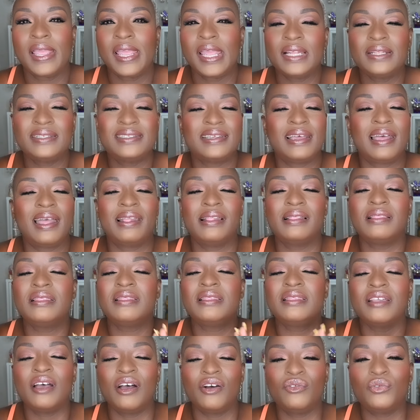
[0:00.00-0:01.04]
Hence, I
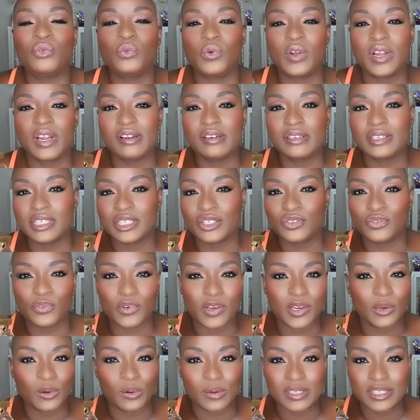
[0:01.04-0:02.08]
love wearing this
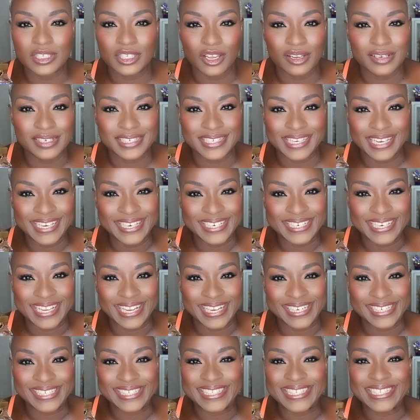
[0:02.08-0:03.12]
fragrance on date
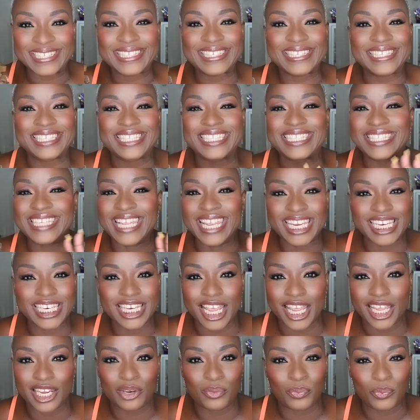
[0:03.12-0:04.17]
night. This is date
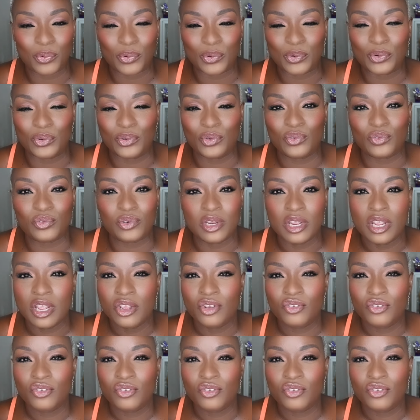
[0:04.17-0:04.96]
night approved.